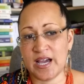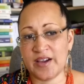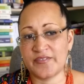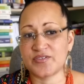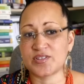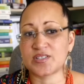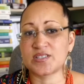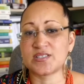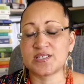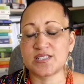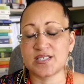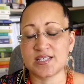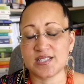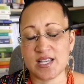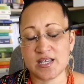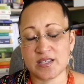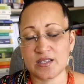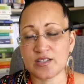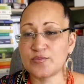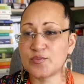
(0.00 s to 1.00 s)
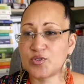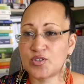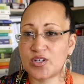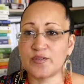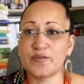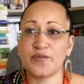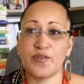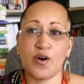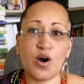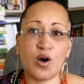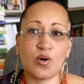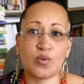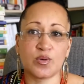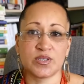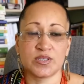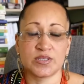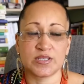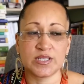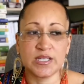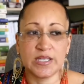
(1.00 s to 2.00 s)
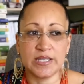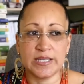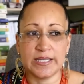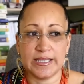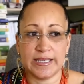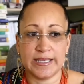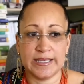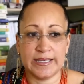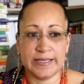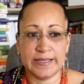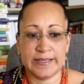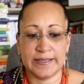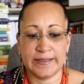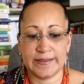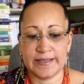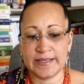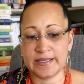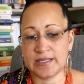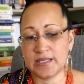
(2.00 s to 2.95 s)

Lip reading: African descent community forward in